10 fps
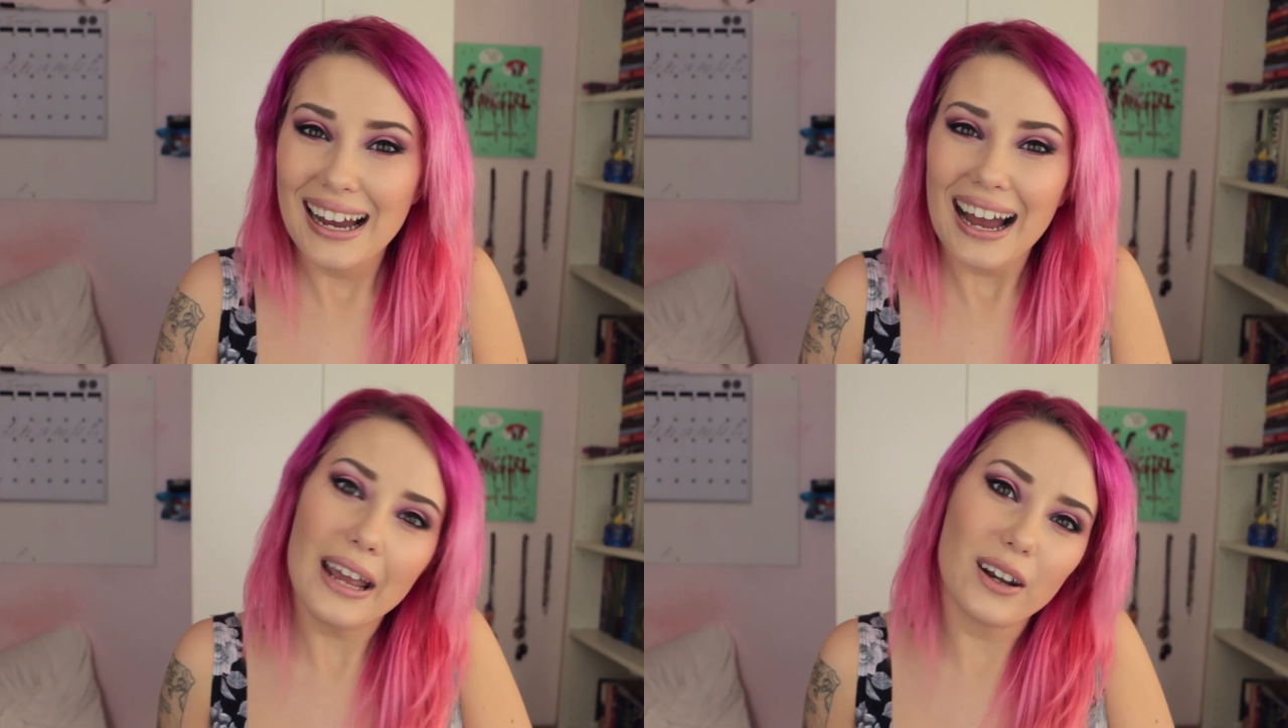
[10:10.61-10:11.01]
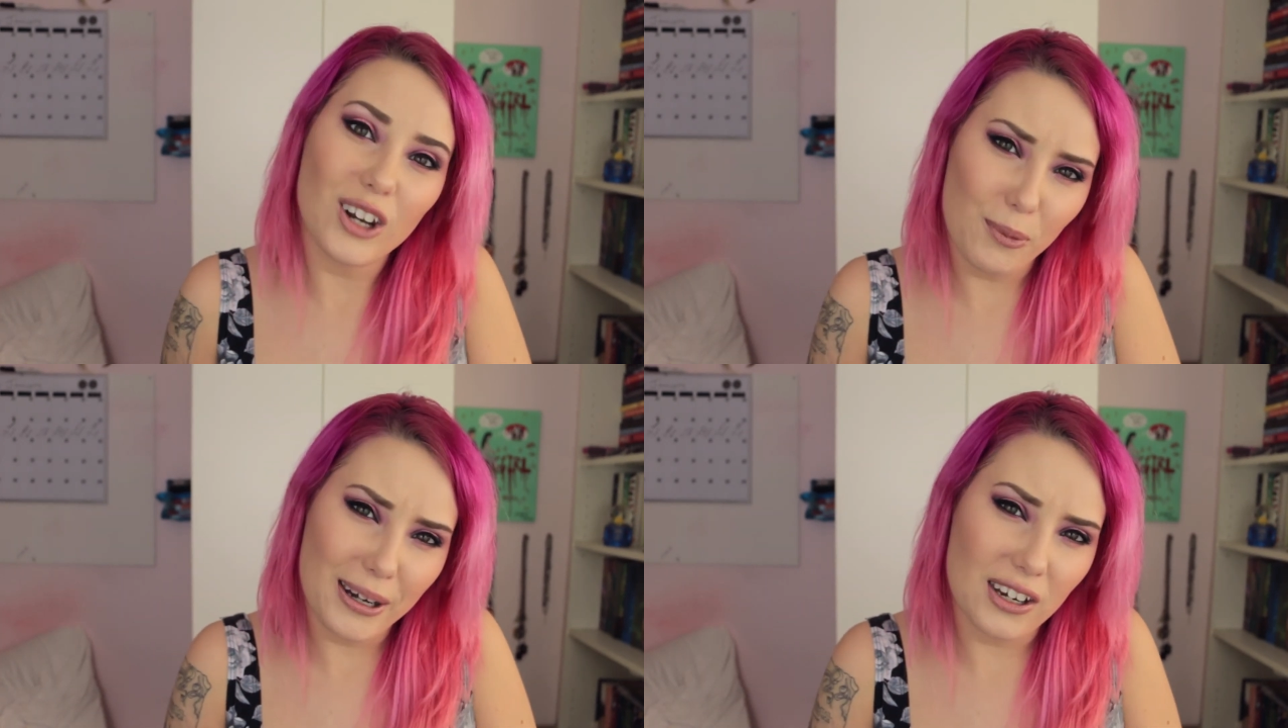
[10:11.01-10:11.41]
I had
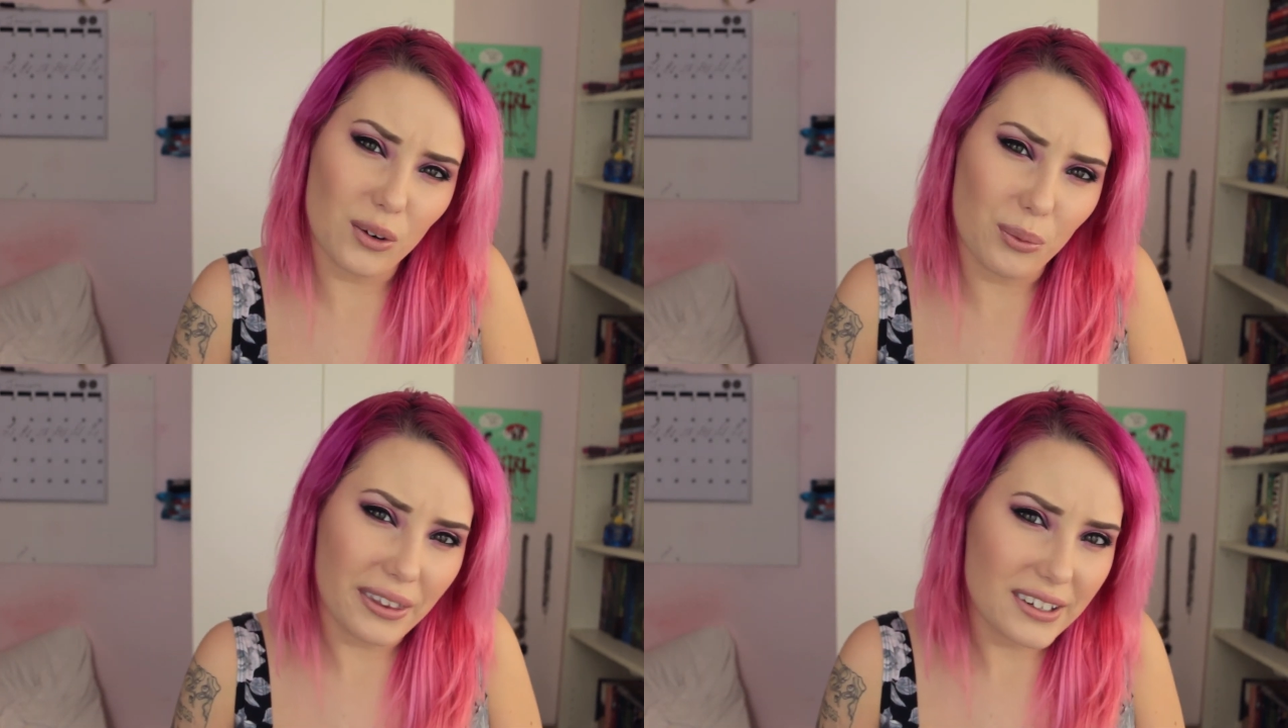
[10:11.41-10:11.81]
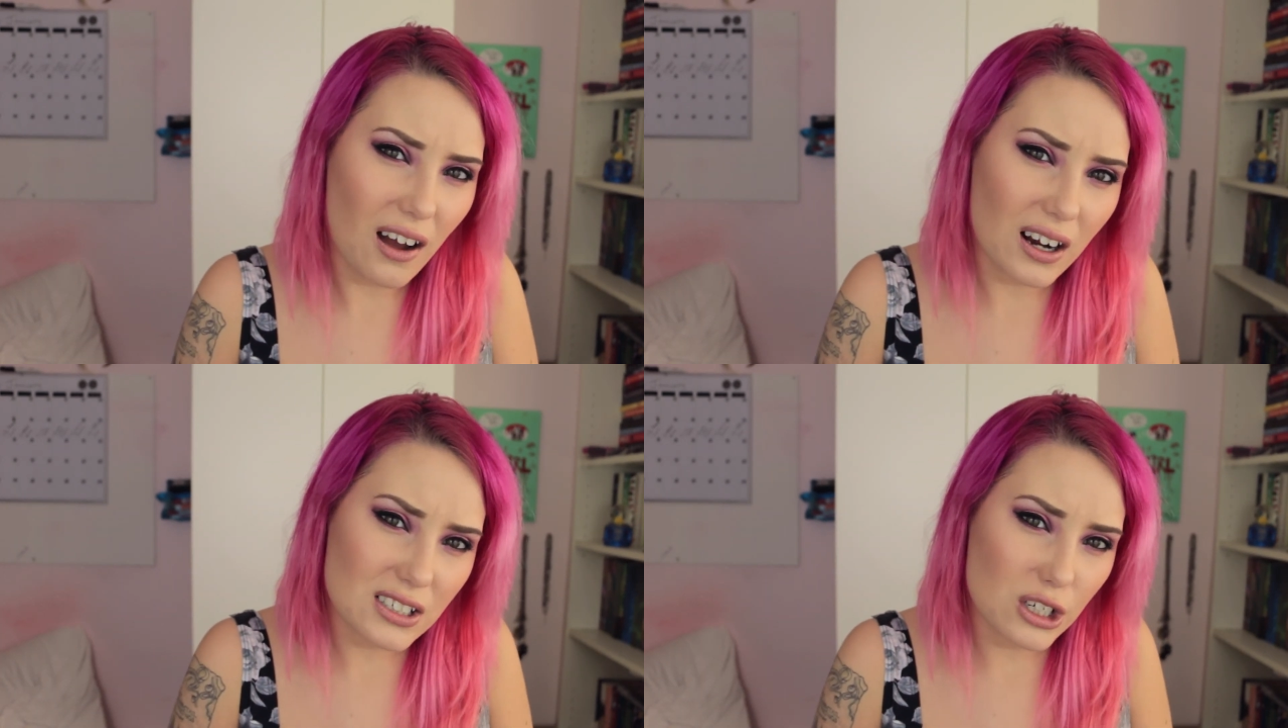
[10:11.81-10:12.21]
nobody to really
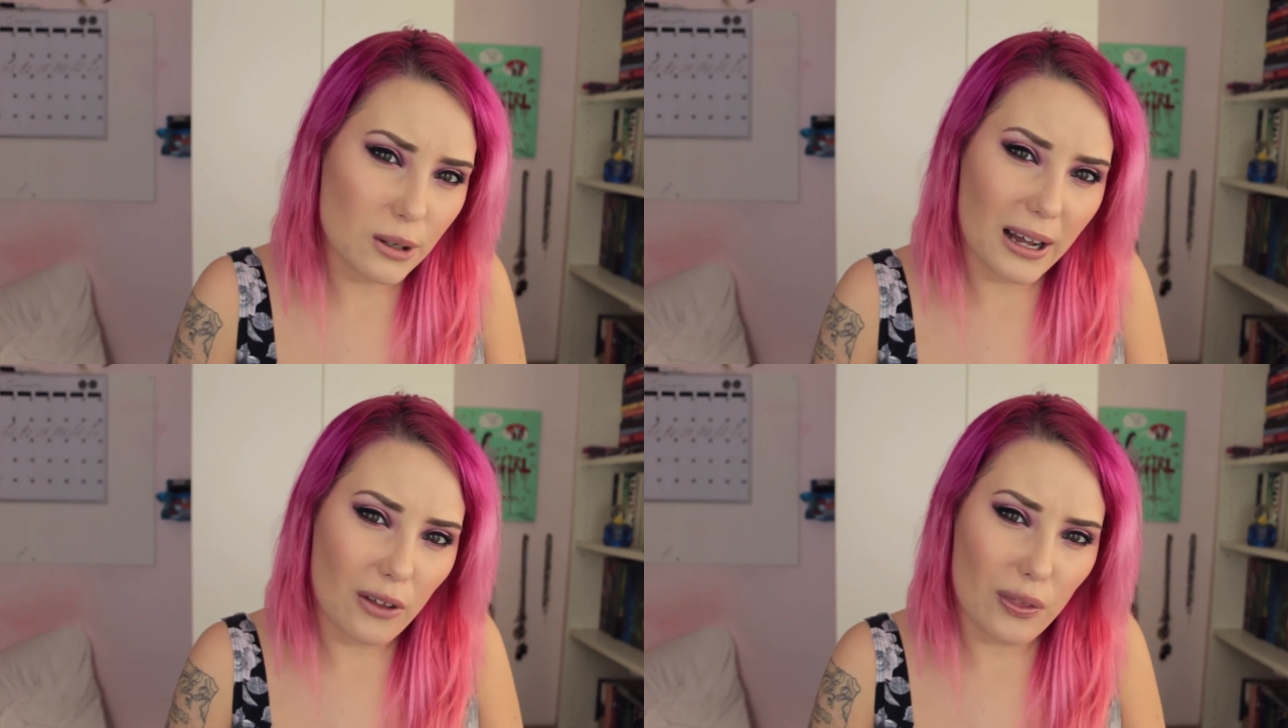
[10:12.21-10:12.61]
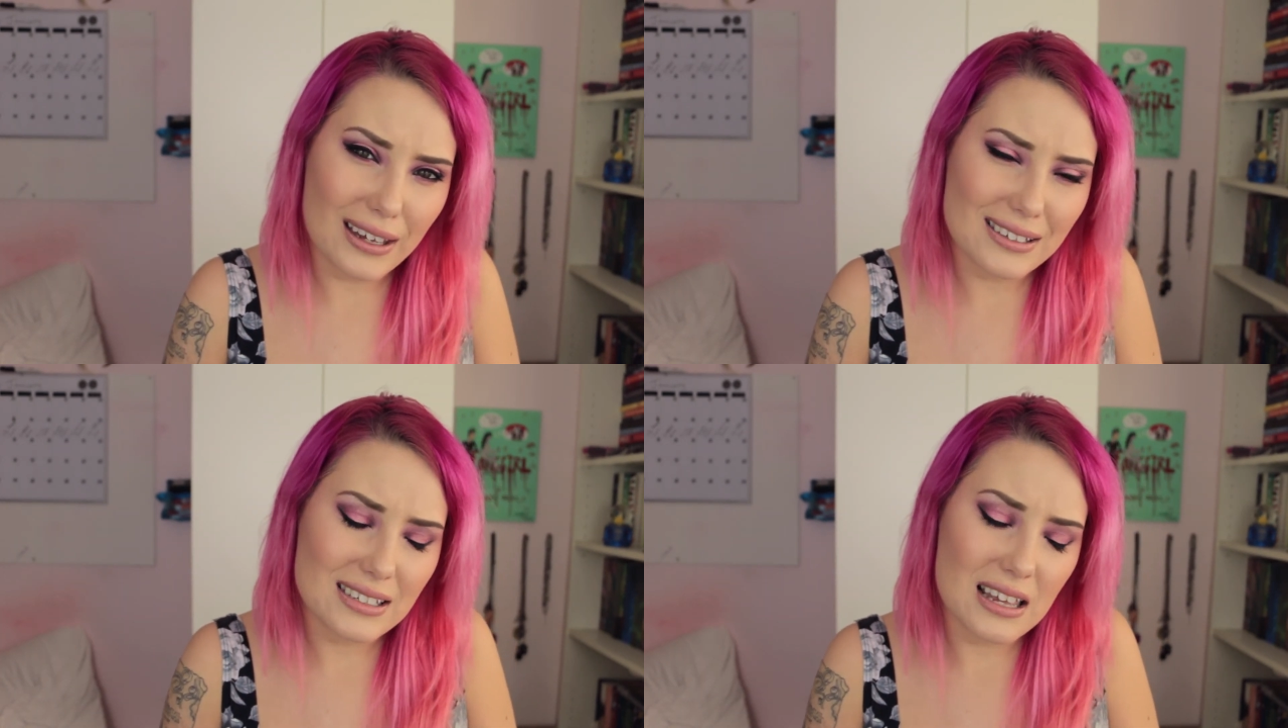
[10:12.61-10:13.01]
talk to about
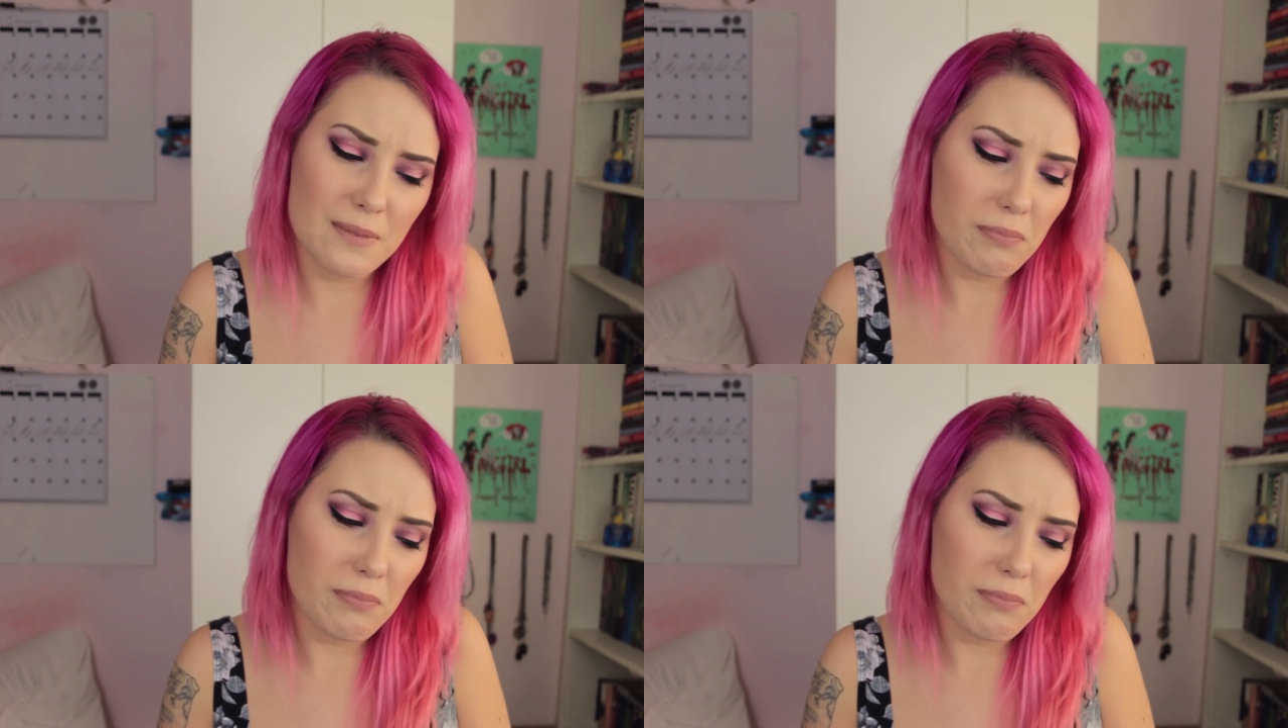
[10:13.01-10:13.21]
this.